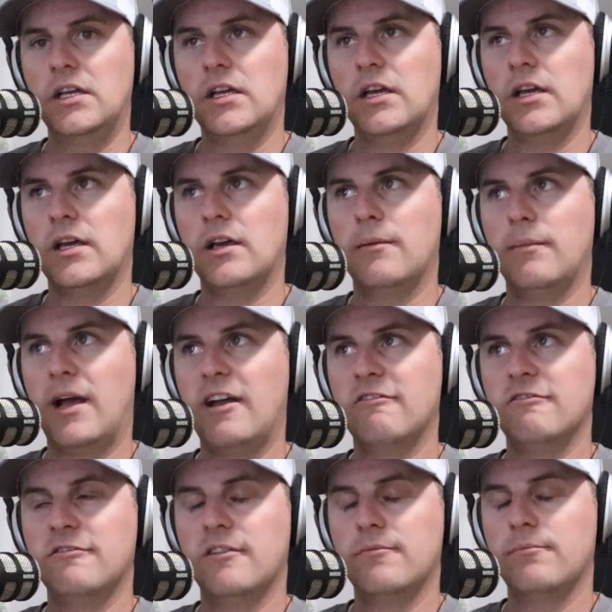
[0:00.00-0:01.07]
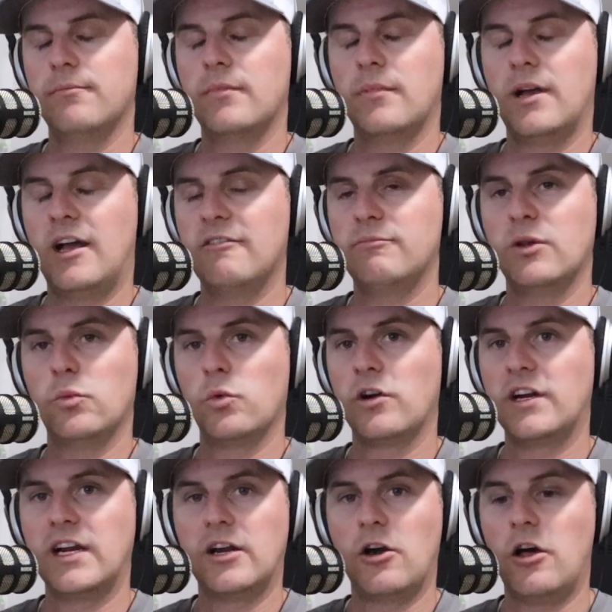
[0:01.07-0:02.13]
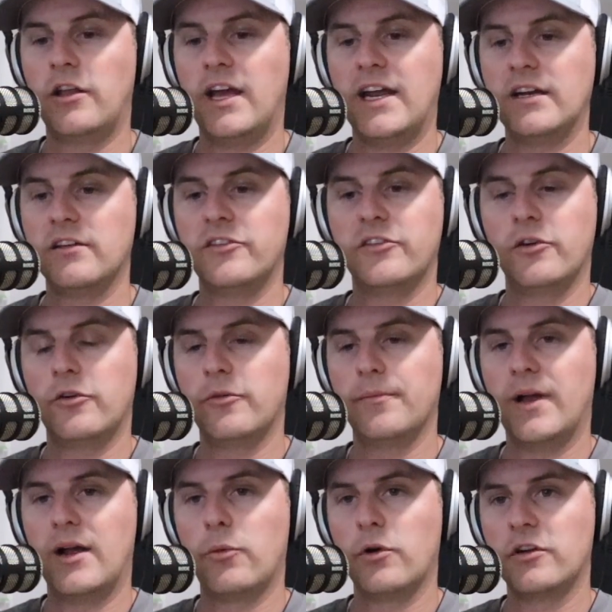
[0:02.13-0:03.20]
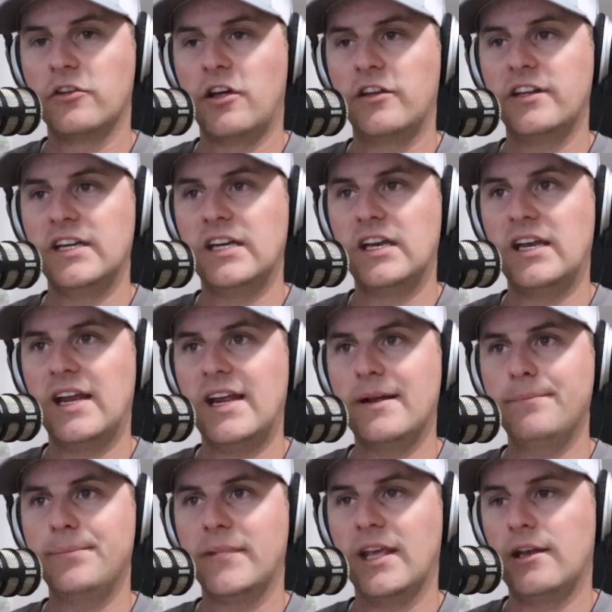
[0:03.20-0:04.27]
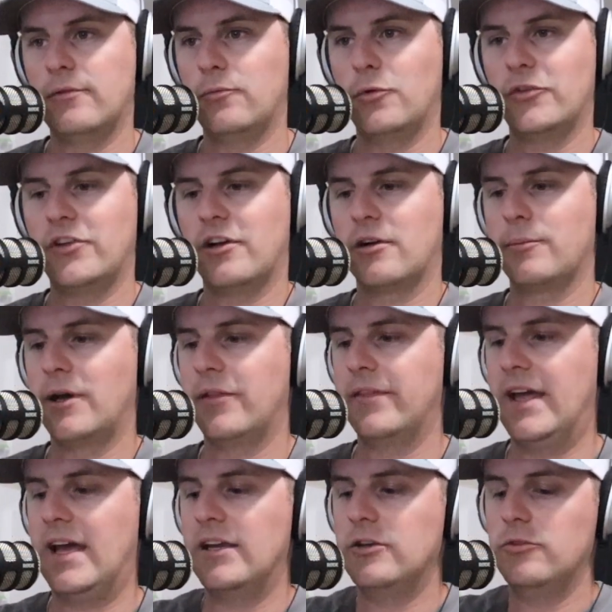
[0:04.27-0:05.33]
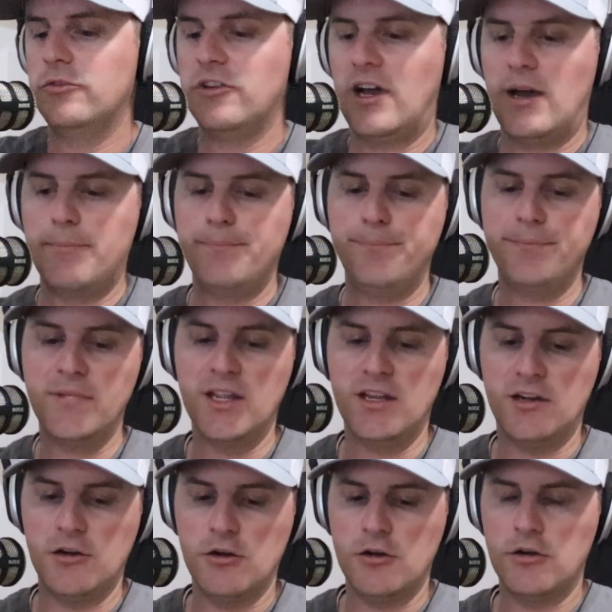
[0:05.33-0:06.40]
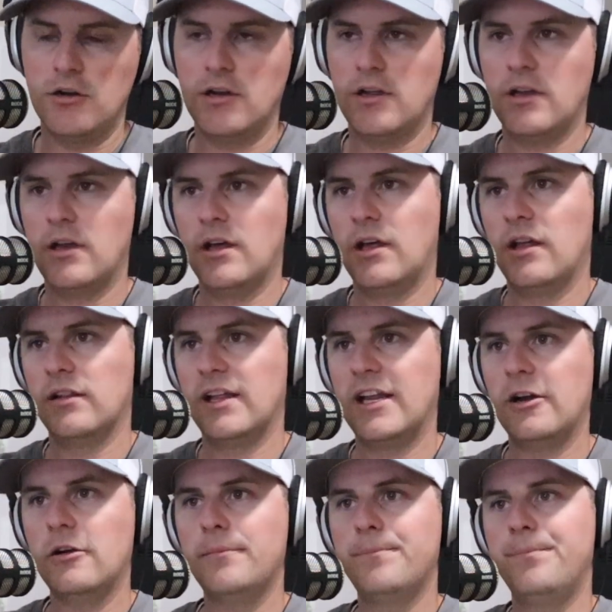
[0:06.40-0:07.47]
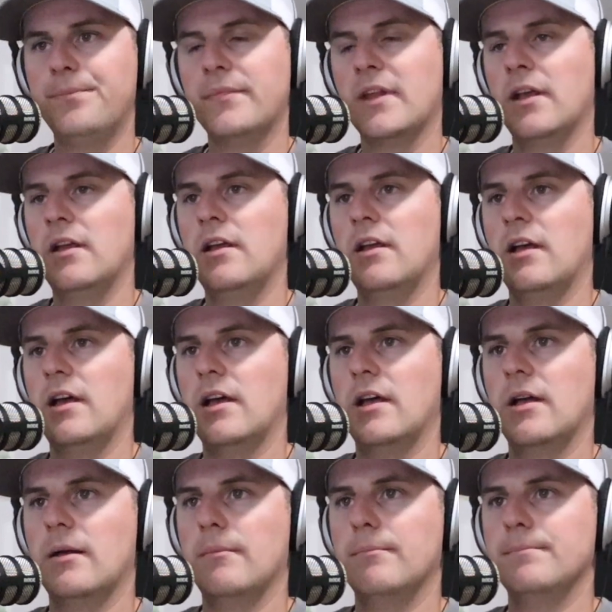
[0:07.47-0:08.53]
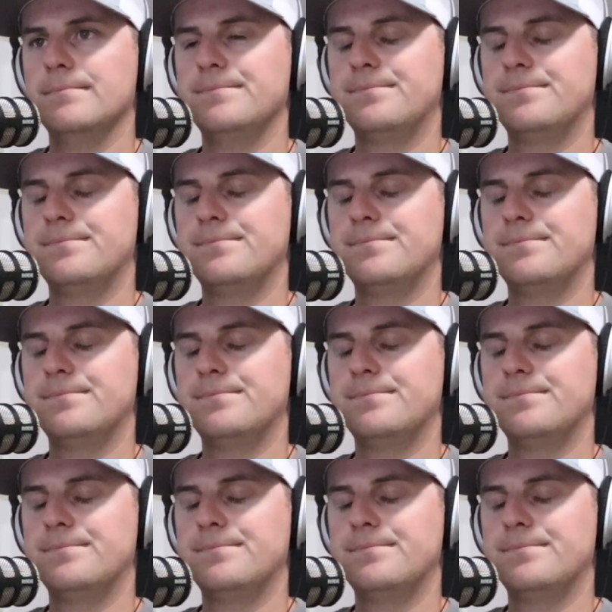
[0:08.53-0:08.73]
I've been working all night, so I worked all day today, and we'll talk about that new job here later. And